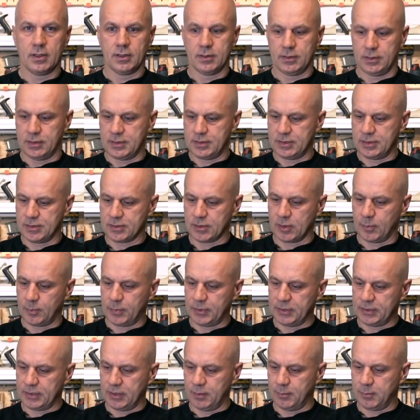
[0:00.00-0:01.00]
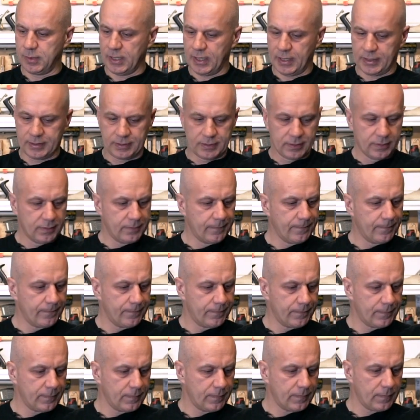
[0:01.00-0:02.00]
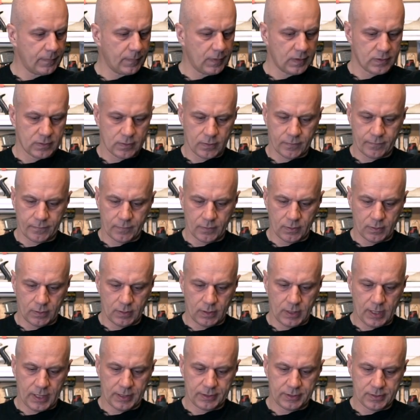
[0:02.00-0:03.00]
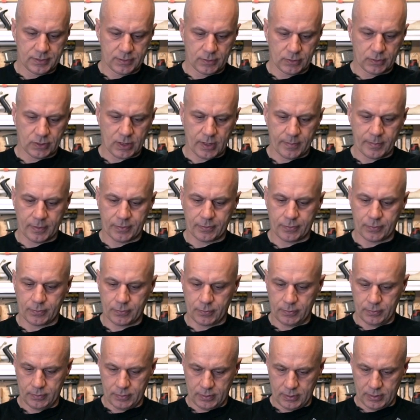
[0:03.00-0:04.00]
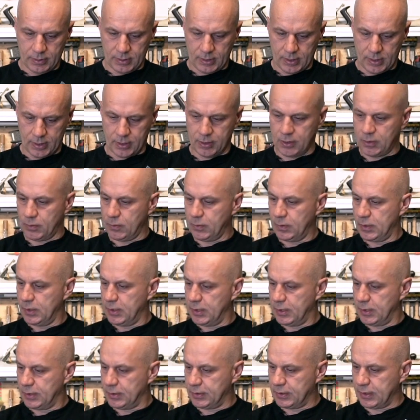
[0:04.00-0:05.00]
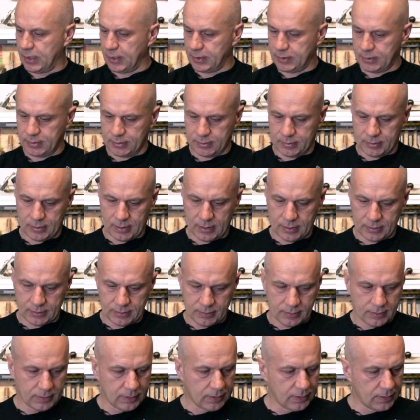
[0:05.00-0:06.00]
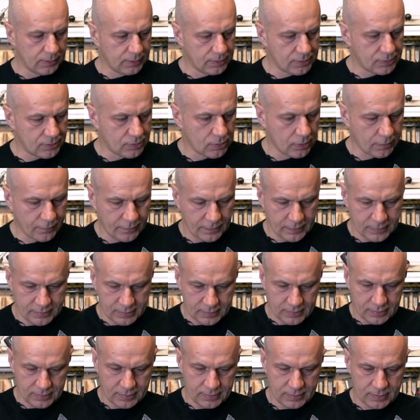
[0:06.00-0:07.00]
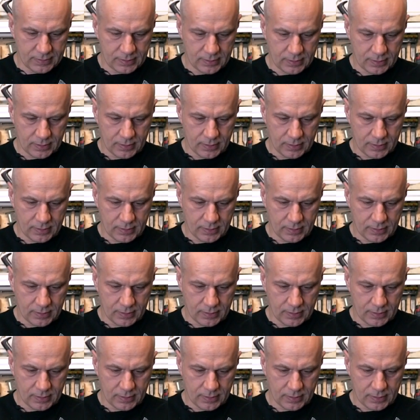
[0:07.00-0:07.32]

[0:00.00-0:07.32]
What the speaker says: this is completely blind. So if light is not coming through, I know that the surface is